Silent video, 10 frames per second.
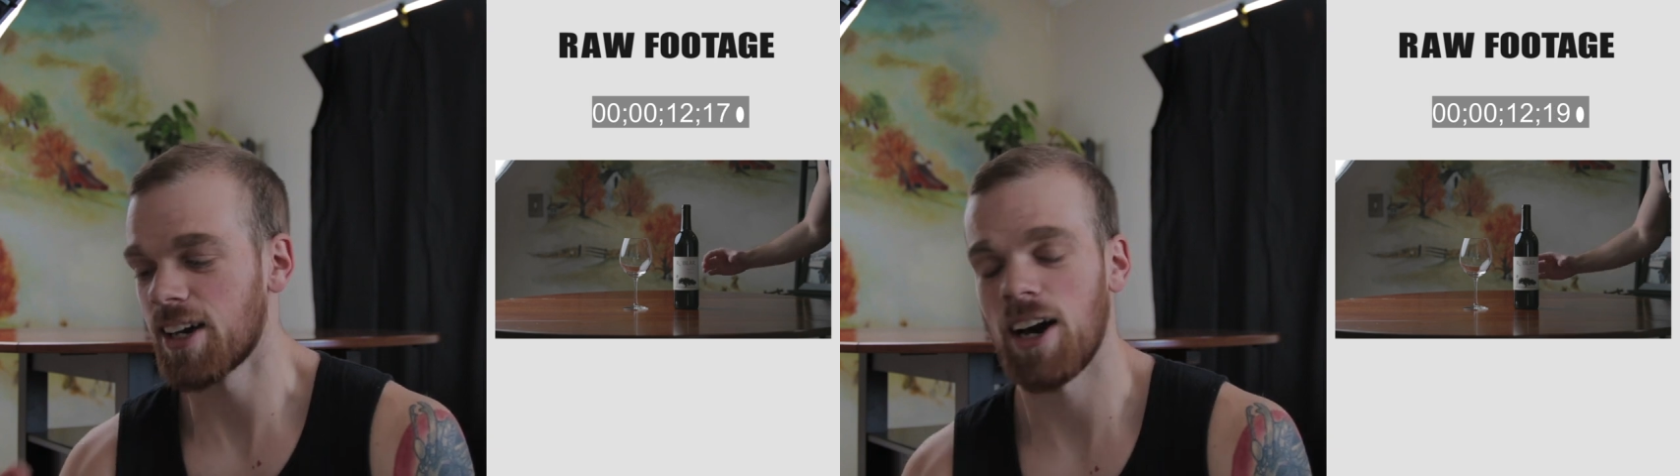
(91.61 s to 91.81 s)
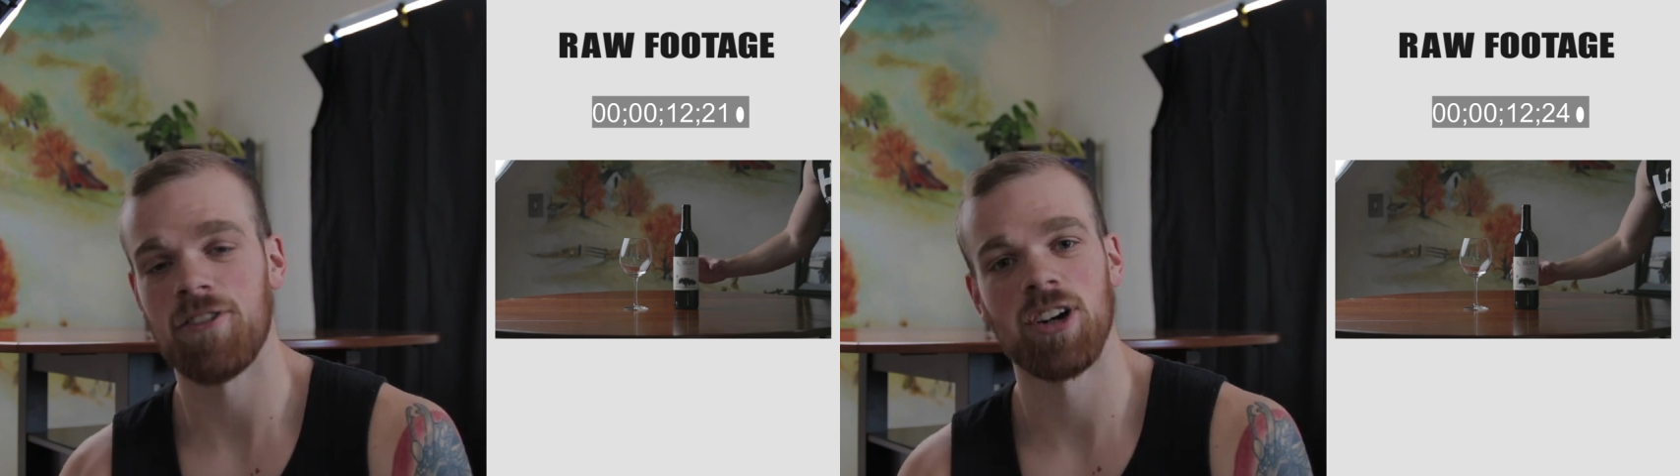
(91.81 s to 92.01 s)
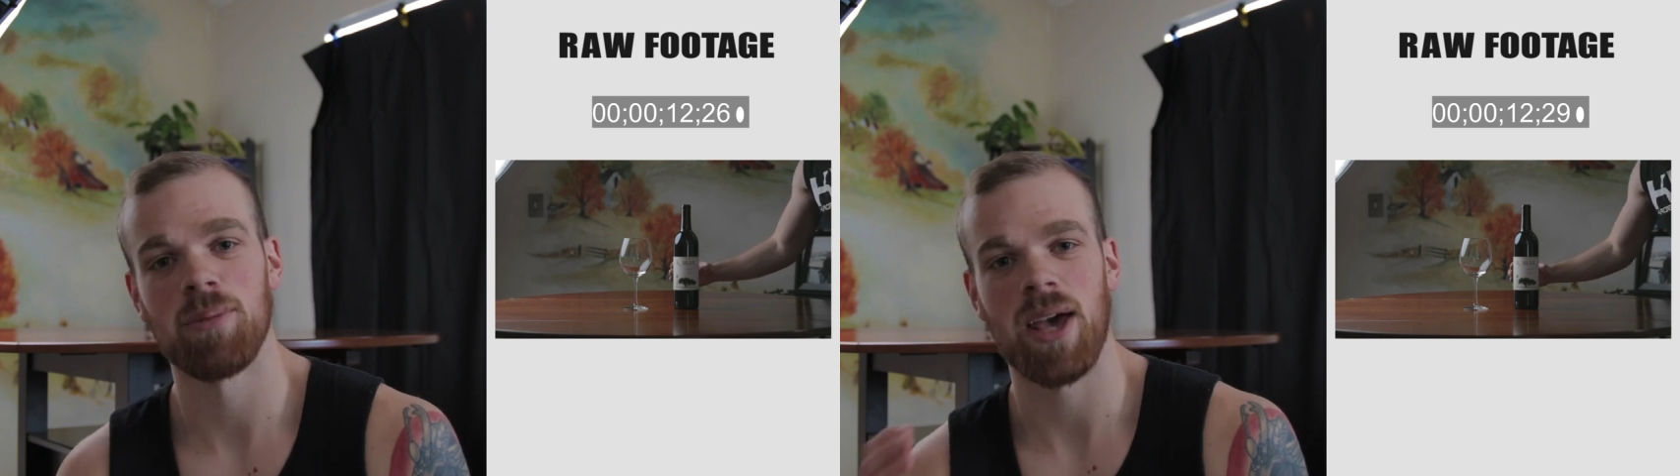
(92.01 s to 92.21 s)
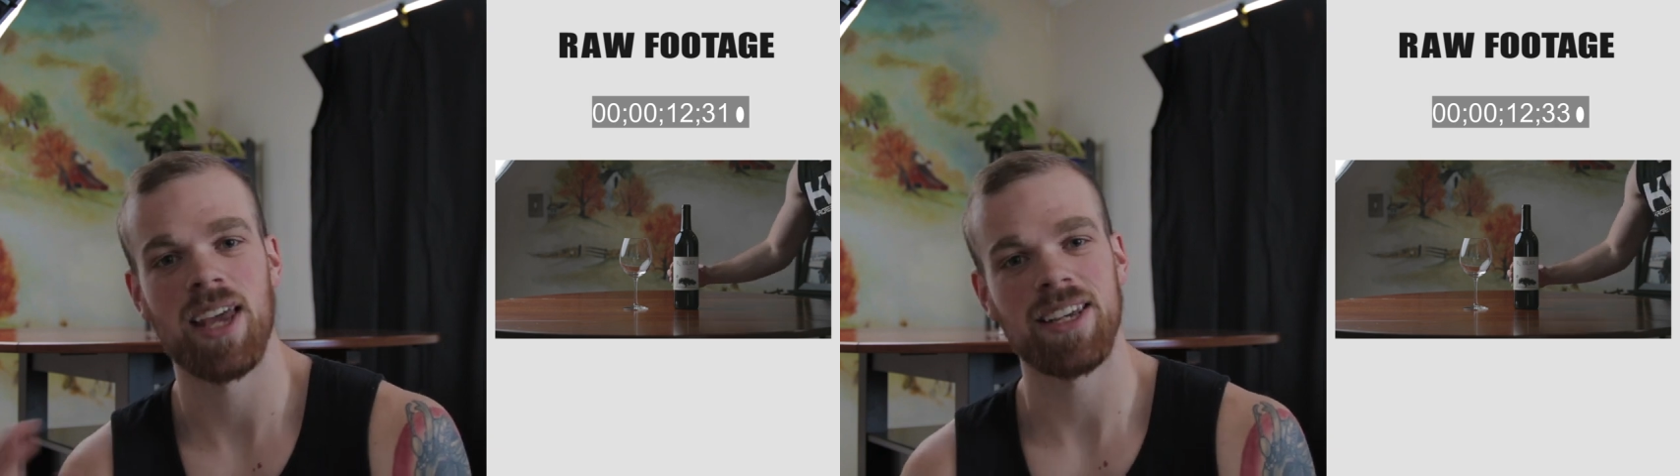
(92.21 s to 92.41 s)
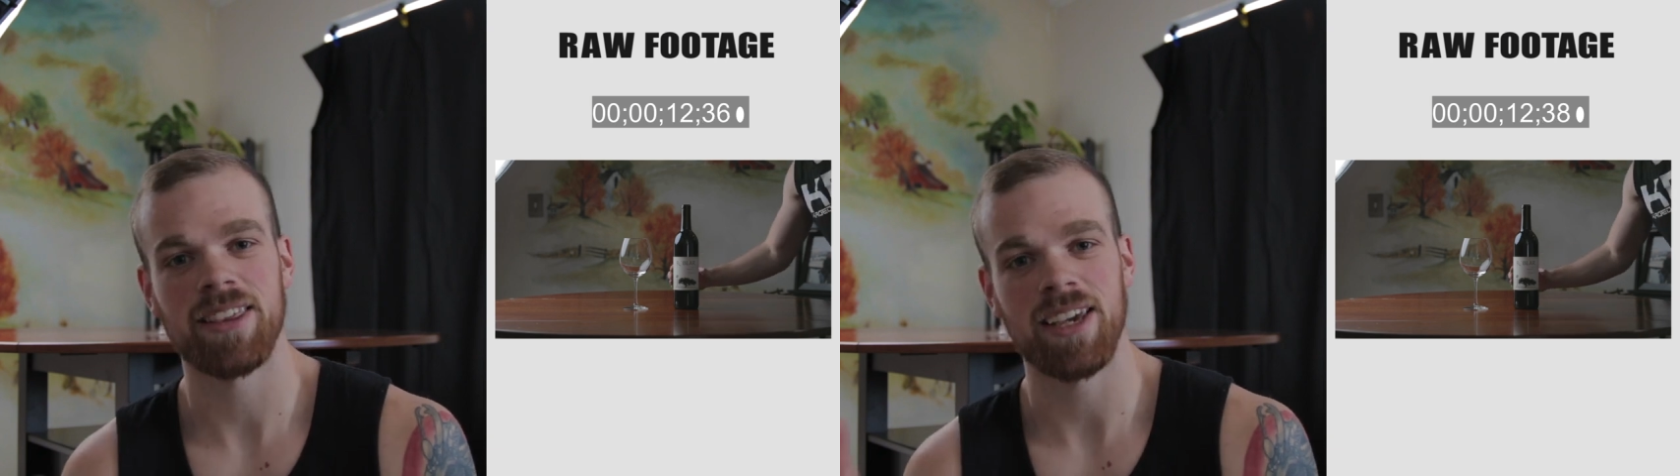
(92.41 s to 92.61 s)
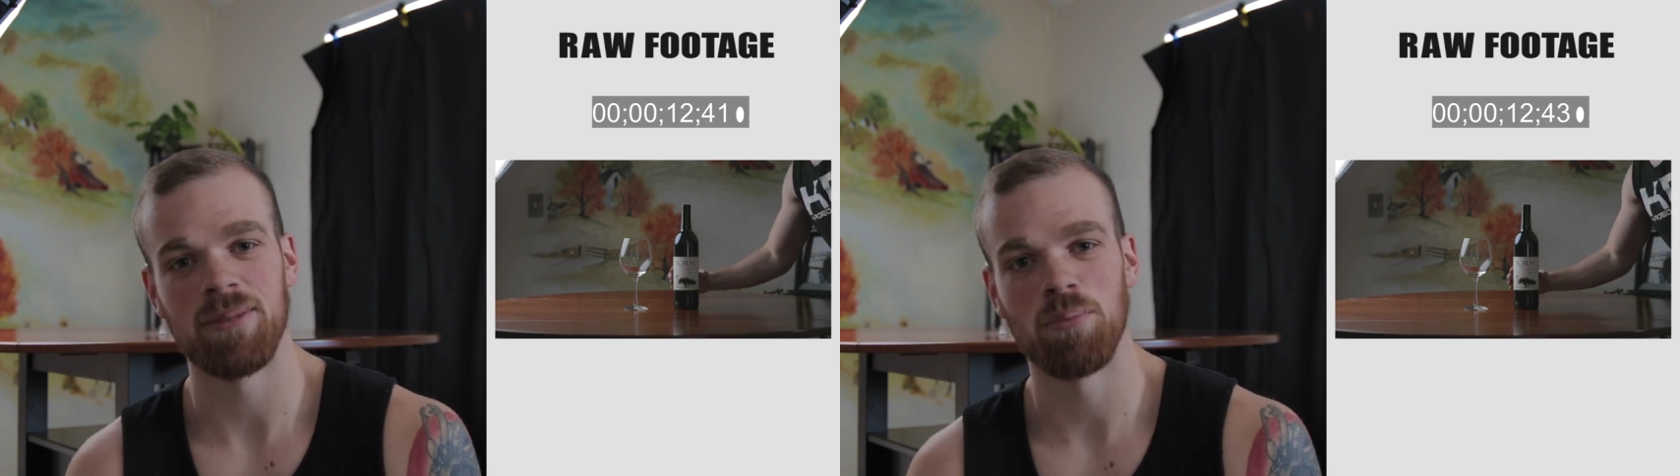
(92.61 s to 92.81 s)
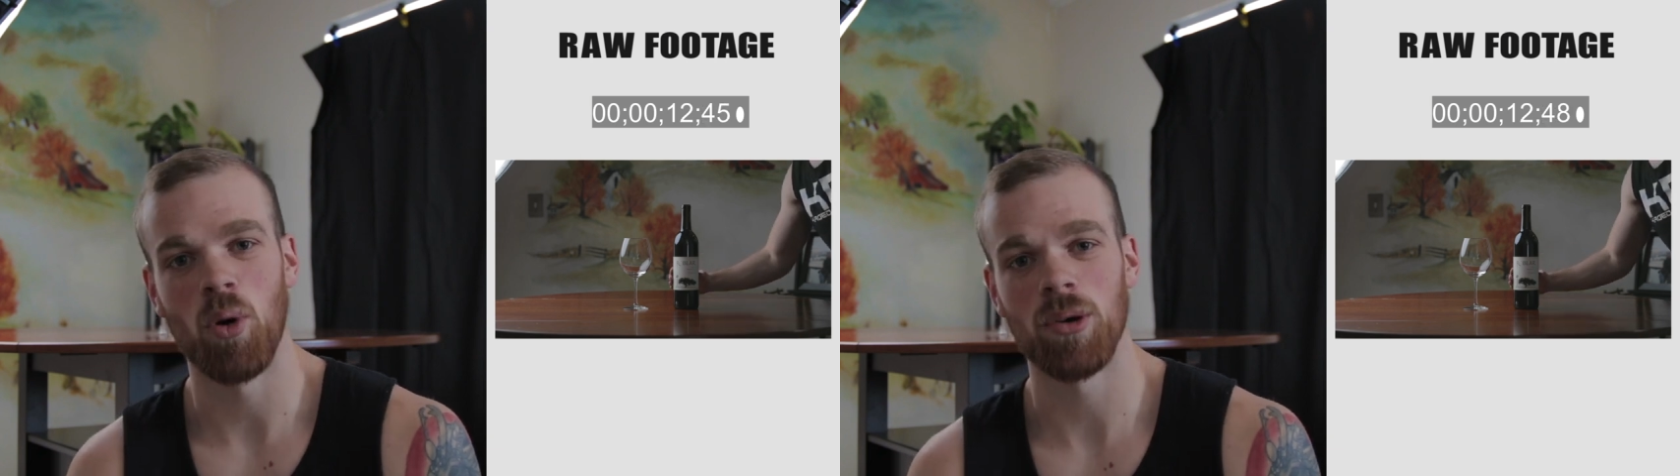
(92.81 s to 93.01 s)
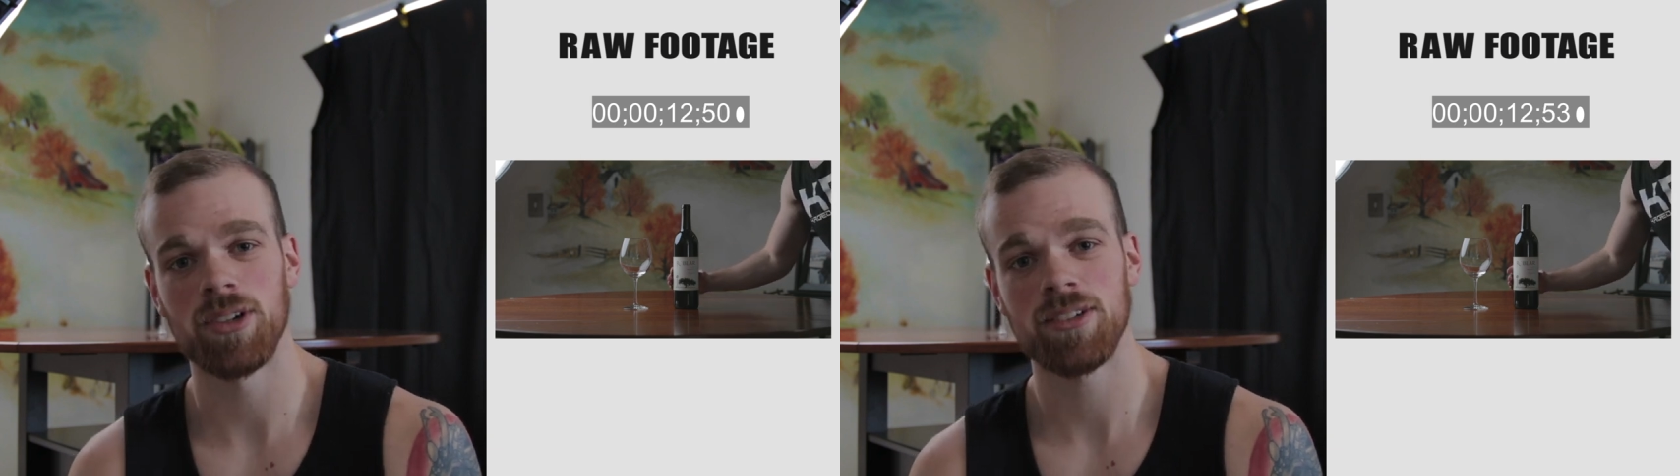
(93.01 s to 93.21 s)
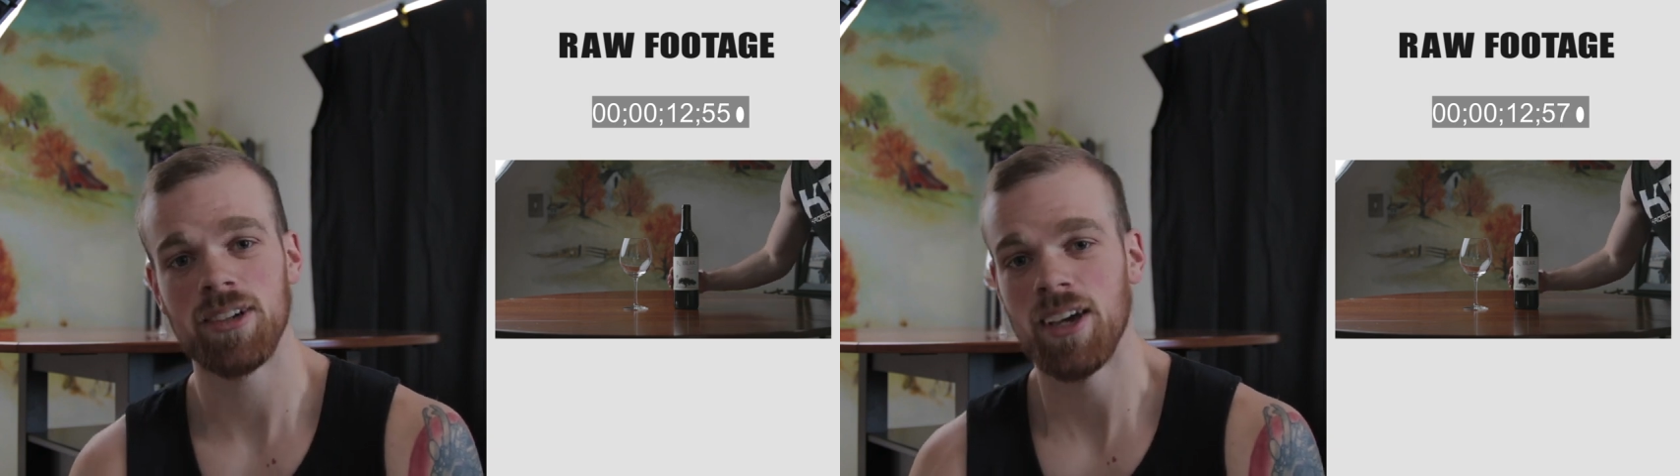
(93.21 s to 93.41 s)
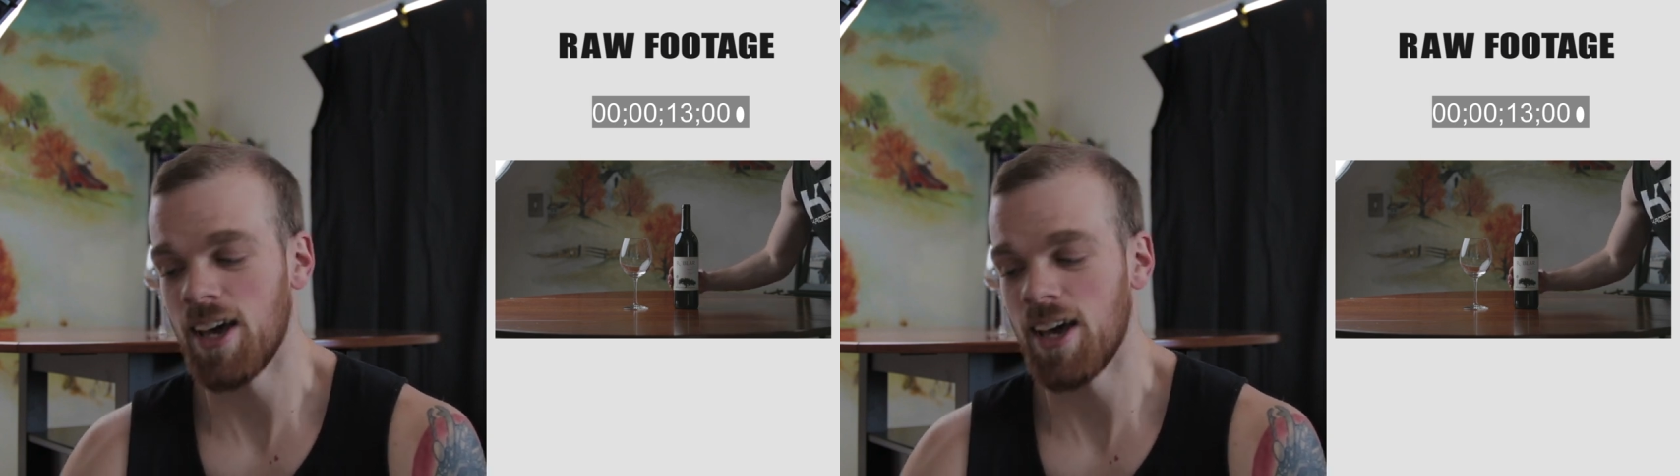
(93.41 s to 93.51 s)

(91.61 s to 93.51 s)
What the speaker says: cover up anything important.